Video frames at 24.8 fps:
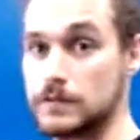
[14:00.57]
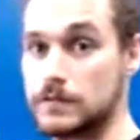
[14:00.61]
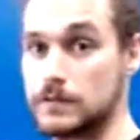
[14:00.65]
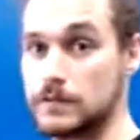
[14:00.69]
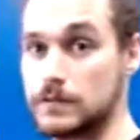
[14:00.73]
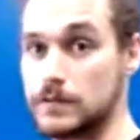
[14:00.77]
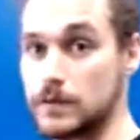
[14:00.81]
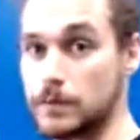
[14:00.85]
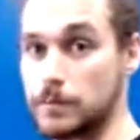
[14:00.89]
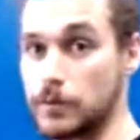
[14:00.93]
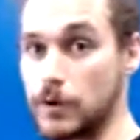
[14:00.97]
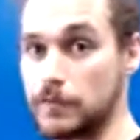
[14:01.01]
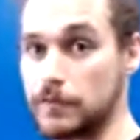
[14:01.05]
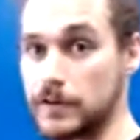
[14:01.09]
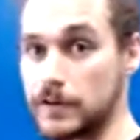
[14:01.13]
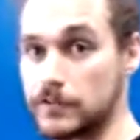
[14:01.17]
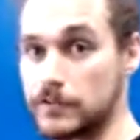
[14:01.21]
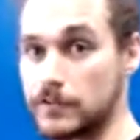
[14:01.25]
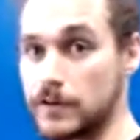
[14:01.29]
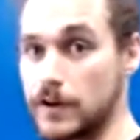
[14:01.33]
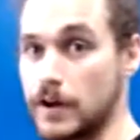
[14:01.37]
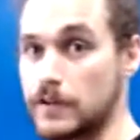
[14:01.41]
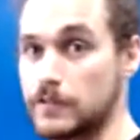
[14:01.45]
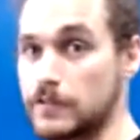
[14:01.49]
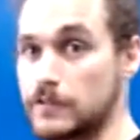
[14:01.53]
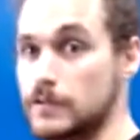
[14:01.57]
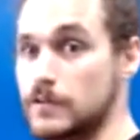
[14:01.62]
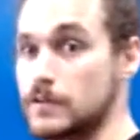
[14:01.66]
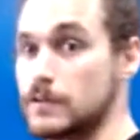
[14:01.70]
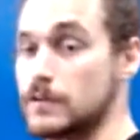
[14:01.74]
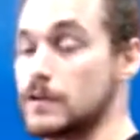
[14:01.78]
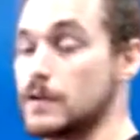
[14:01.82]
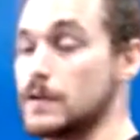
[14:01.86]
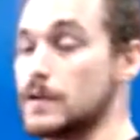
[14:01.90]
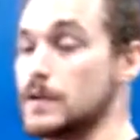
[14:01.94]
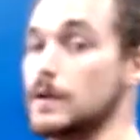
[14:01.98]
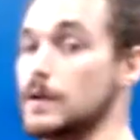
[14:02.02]
the perfect stretch.
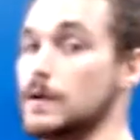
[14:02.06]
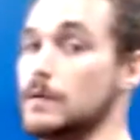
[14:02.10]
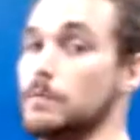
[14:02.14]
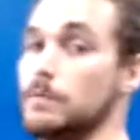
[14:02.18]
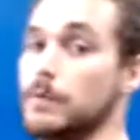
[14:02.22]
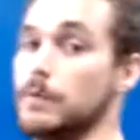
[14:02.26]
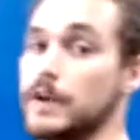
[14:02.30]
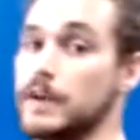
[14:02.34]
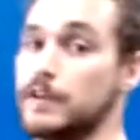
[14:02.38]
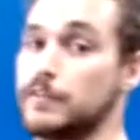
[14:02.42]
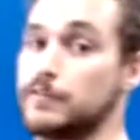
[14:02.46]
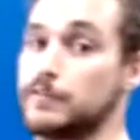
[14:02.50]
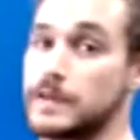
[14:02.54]
But if we